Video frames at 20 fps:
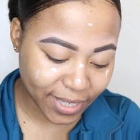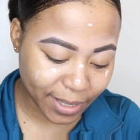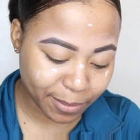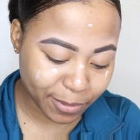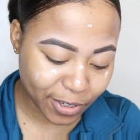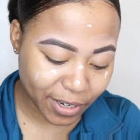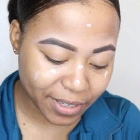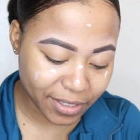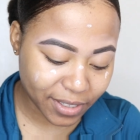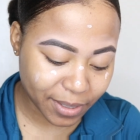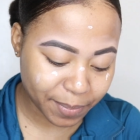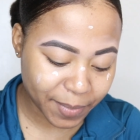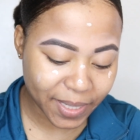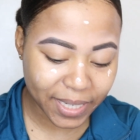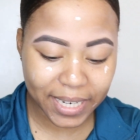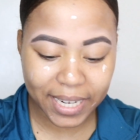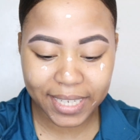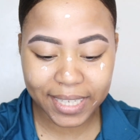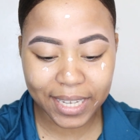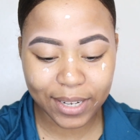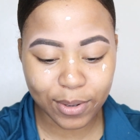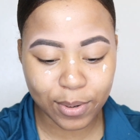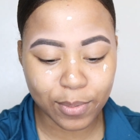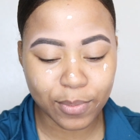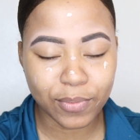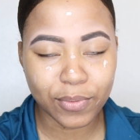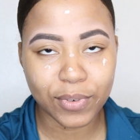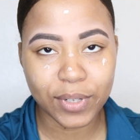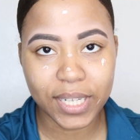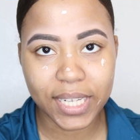time trying something like that,
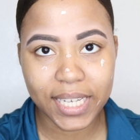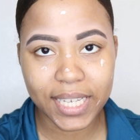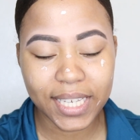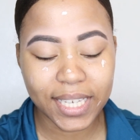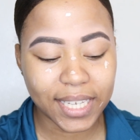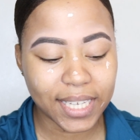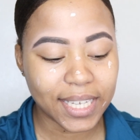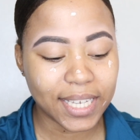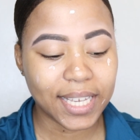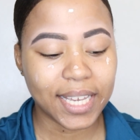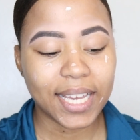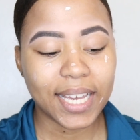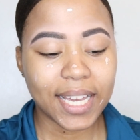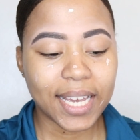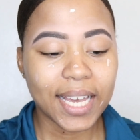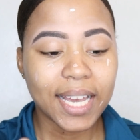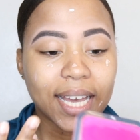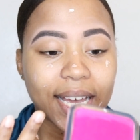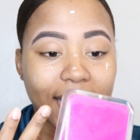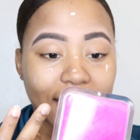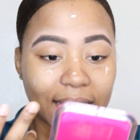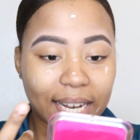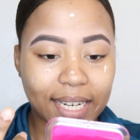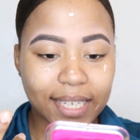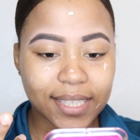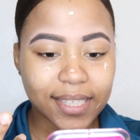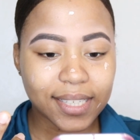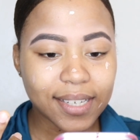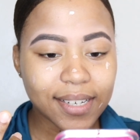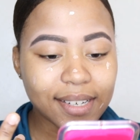hopefully it
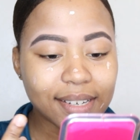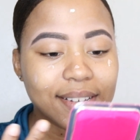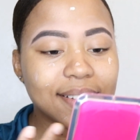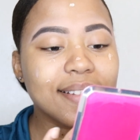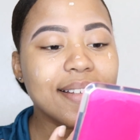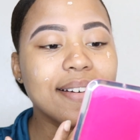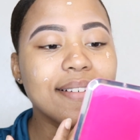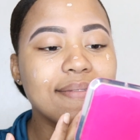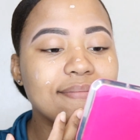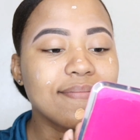looks good.